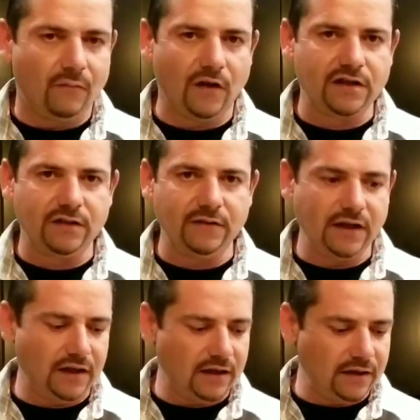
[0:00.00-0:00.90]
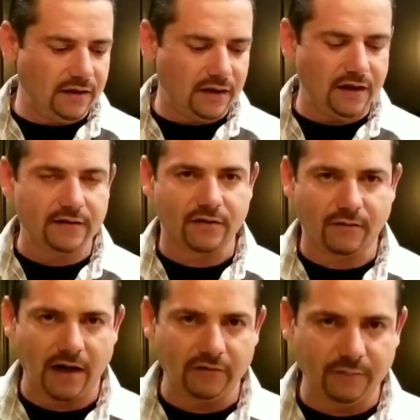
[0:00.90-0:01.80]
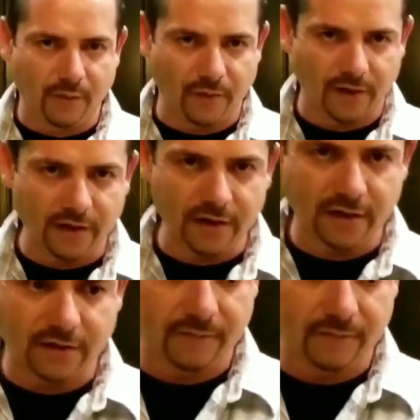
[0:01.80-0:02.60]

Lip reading: What you need is ground pork,